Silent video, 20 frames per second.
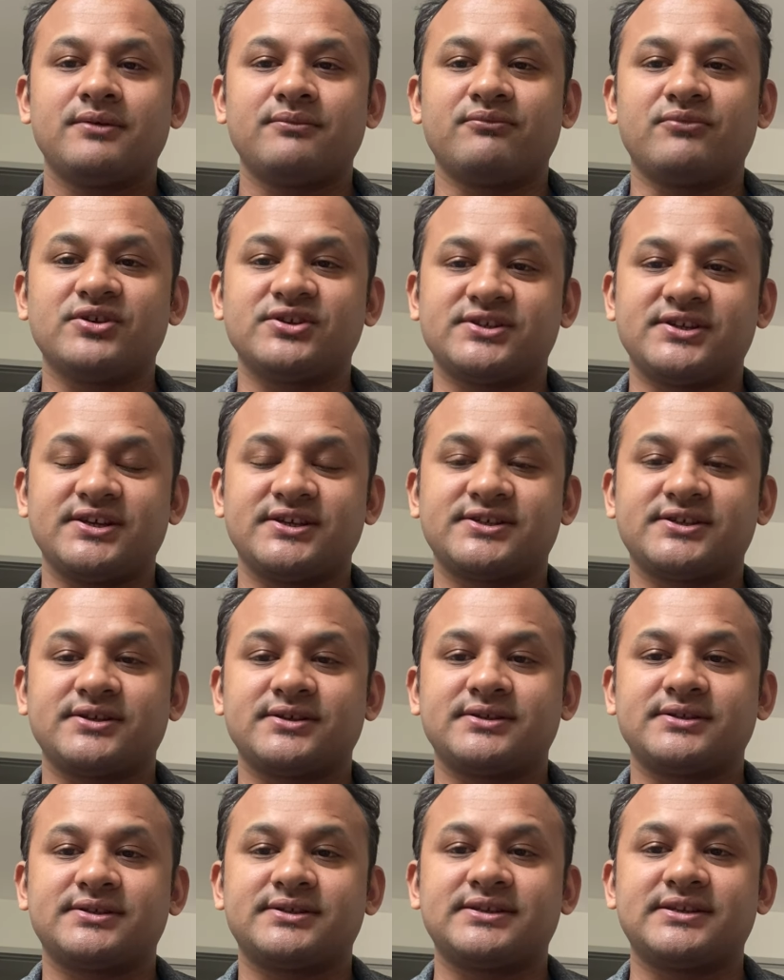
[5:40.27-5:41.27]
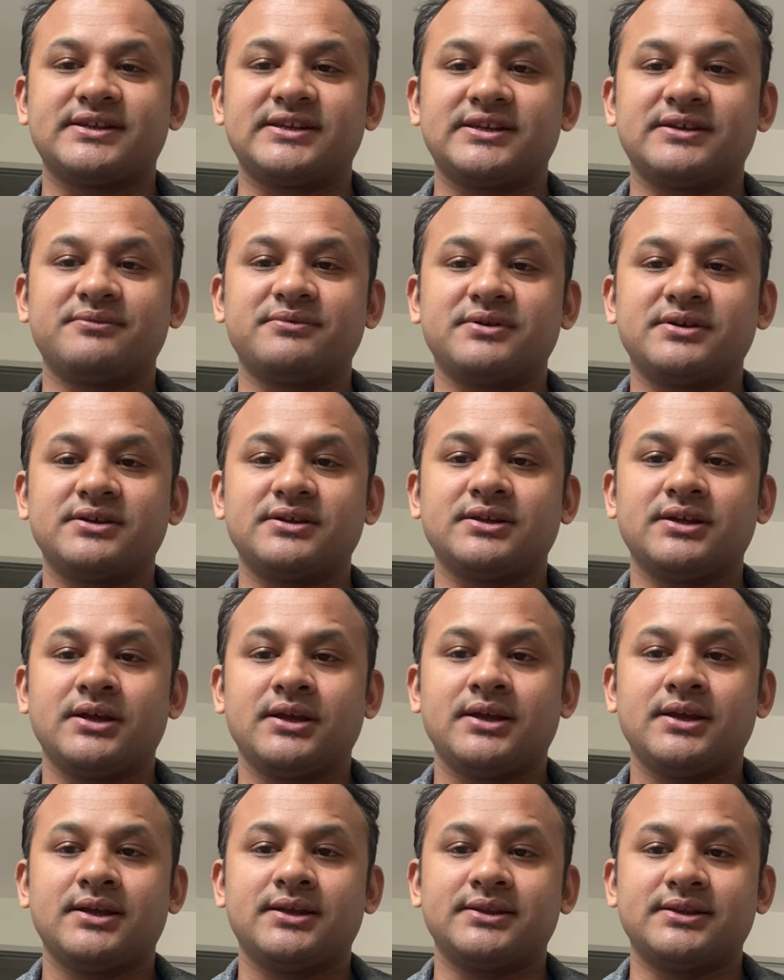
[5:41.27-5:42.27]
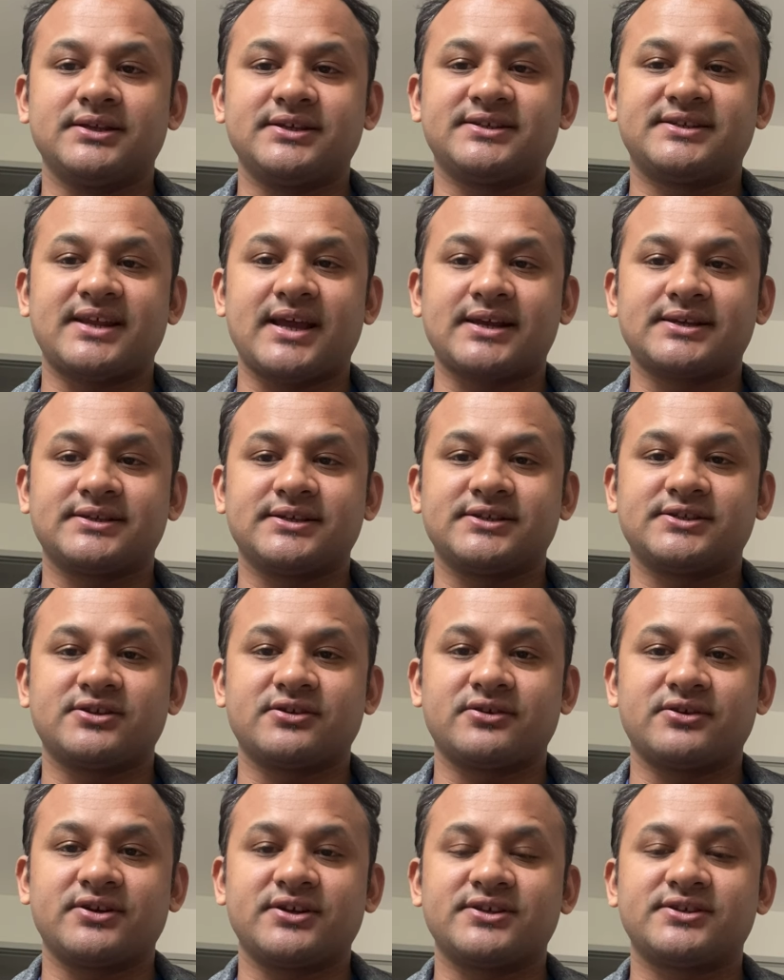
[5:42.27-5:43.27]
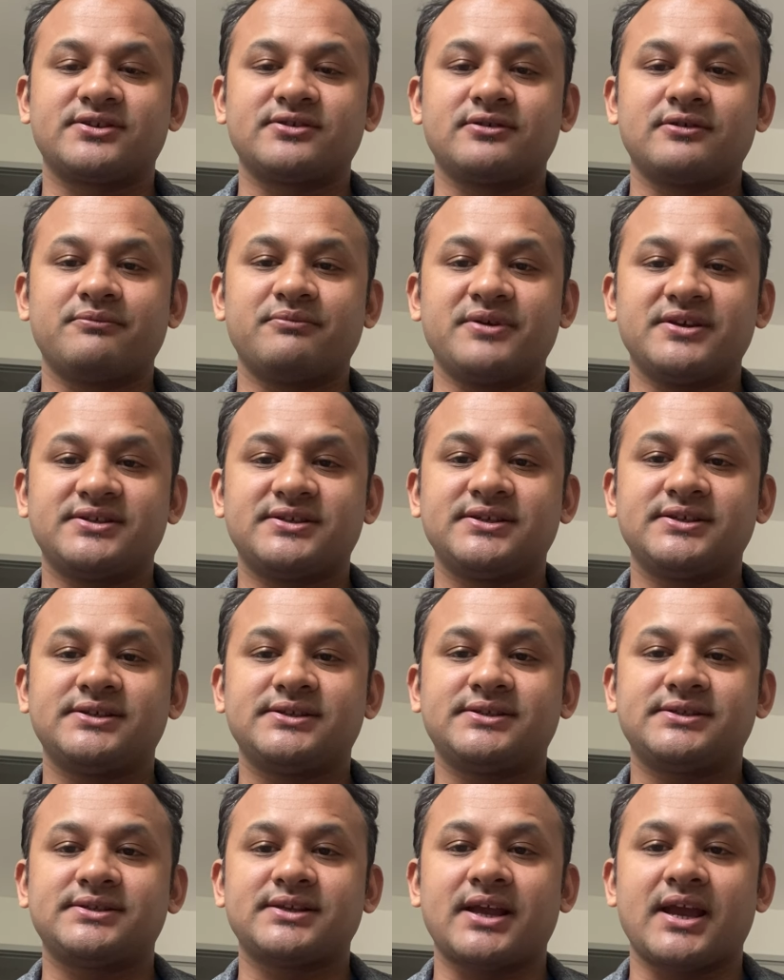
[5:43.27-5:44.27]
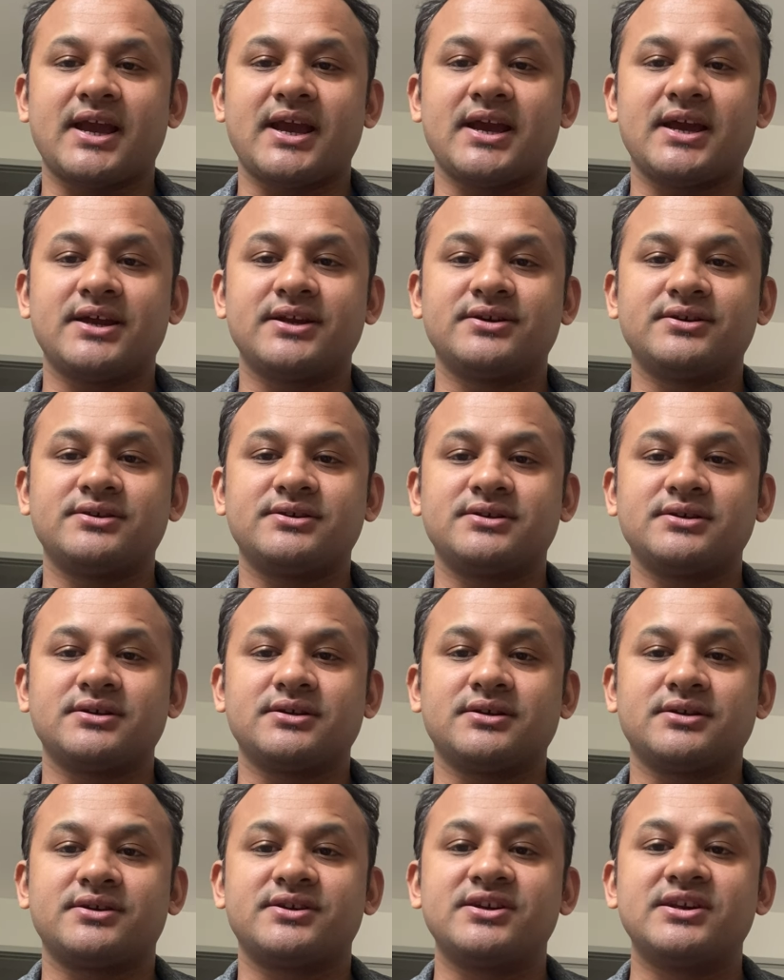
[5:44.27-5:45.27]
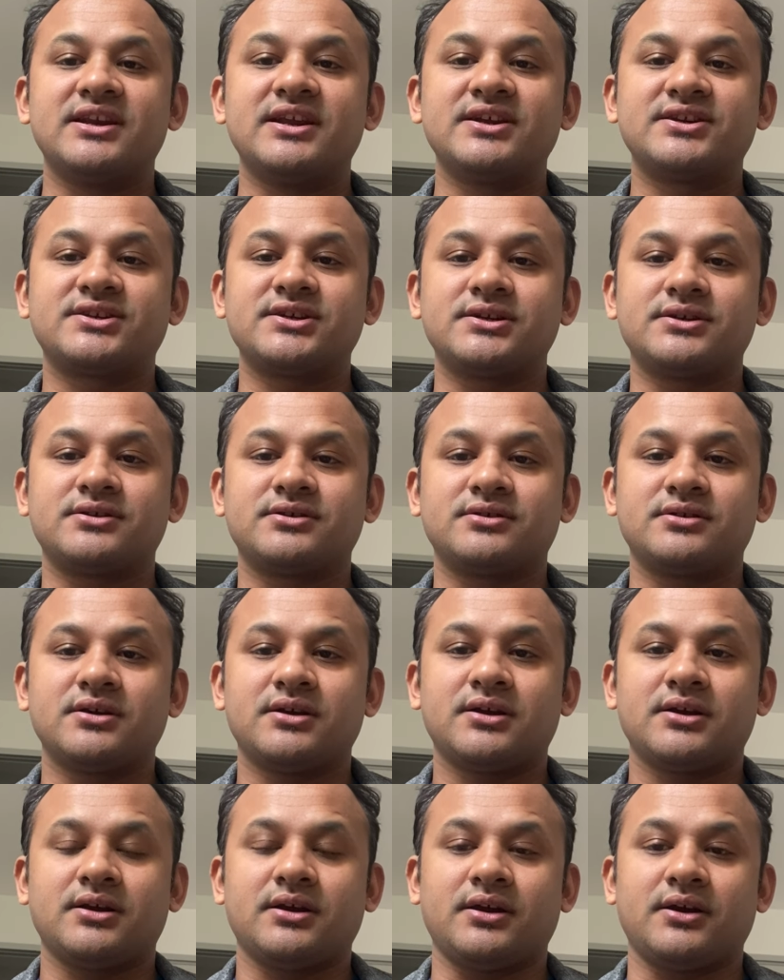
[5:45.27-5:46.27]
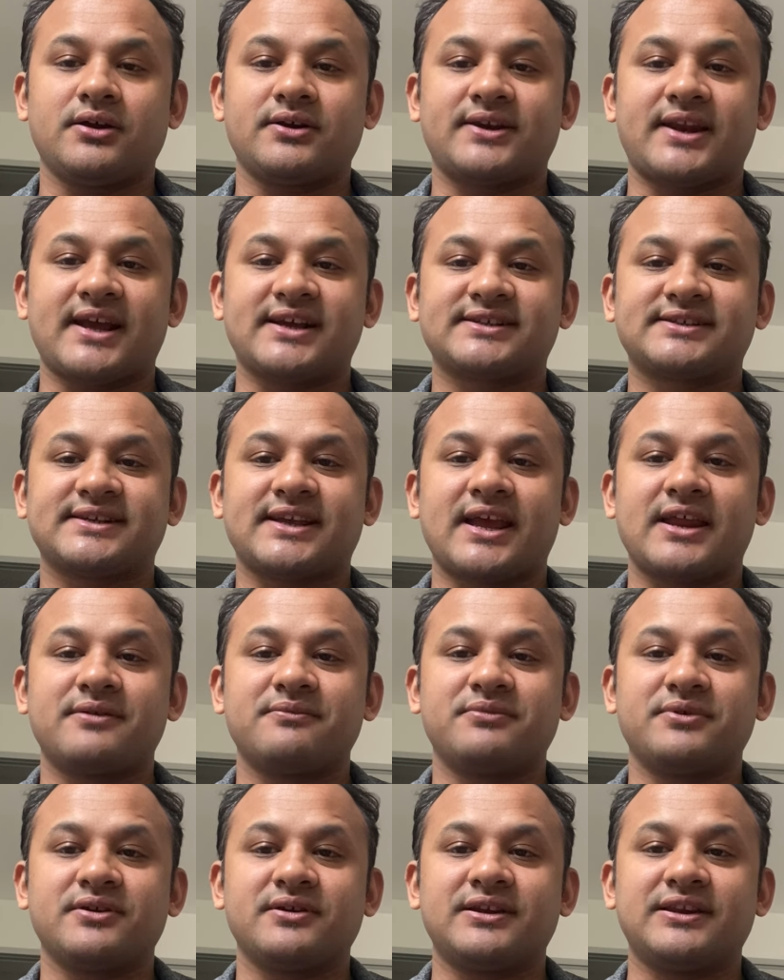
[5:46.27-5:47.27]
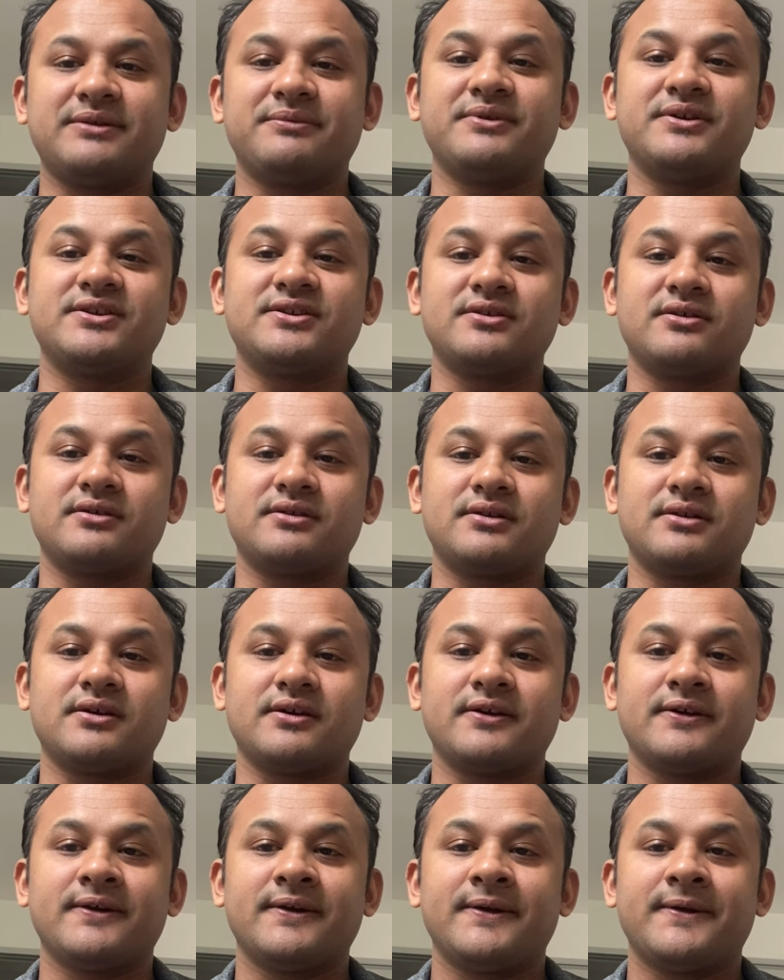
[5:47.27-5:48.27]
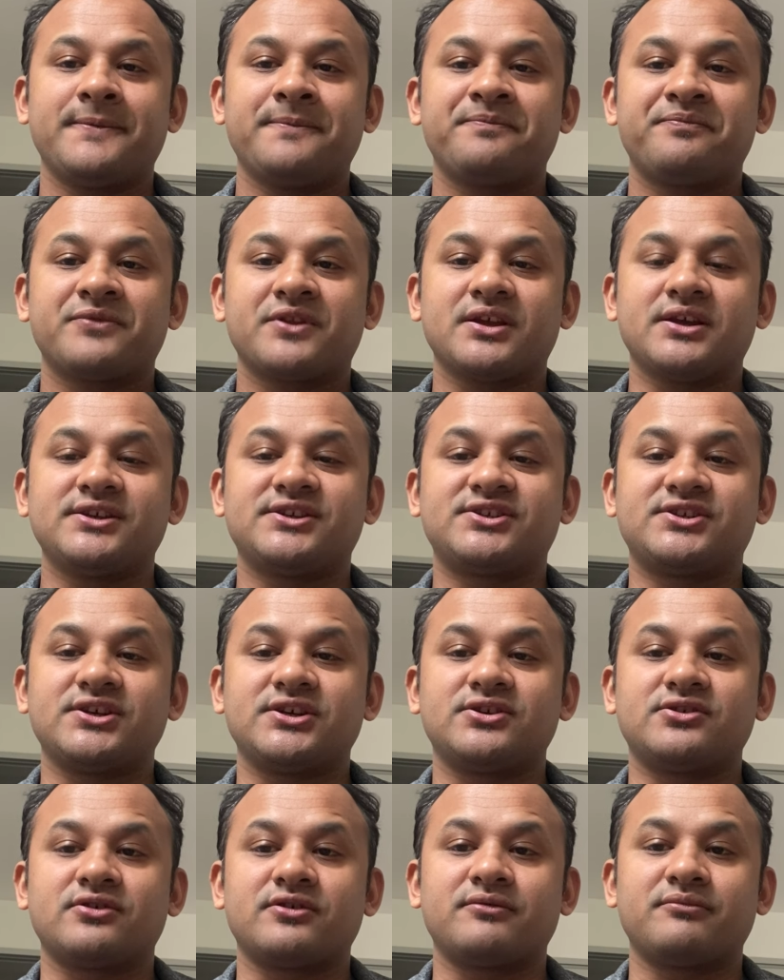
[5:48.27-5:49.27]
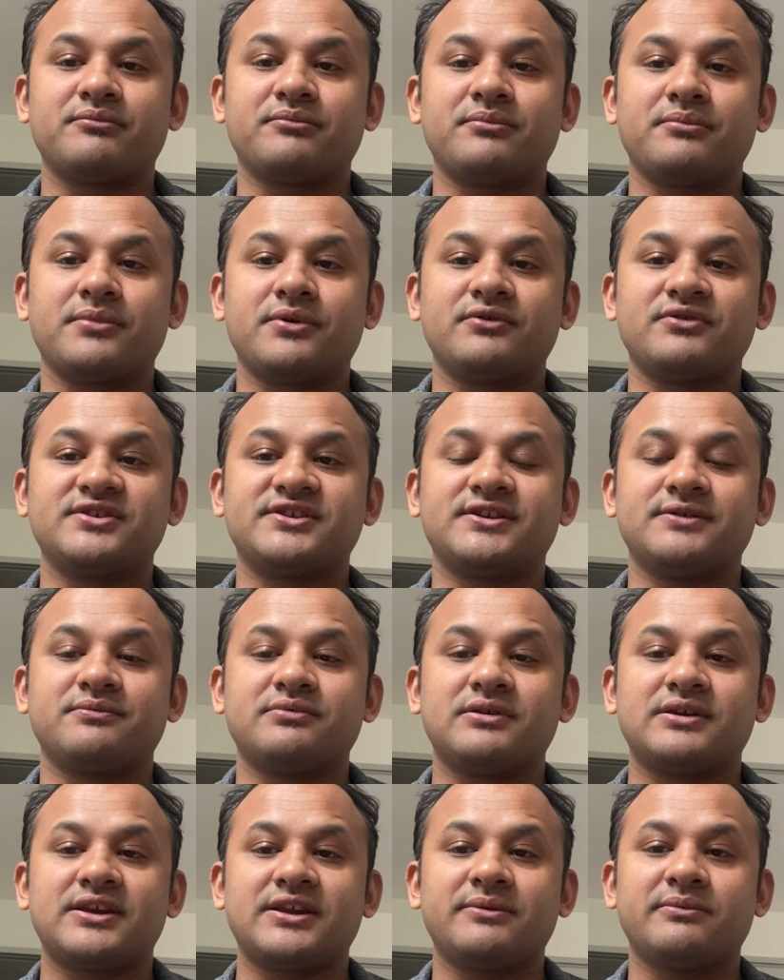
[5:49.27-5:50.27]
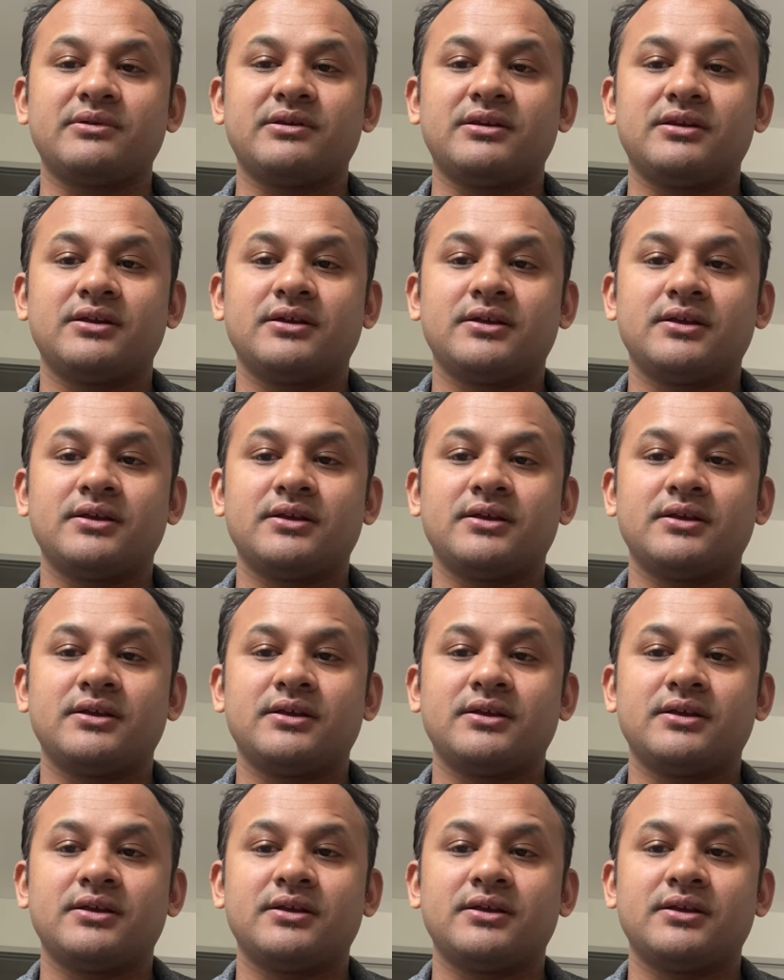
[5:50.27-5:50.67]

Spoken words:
Most nations levy these taxes on a national basis, and a related tax can be levied on the state or municipal level.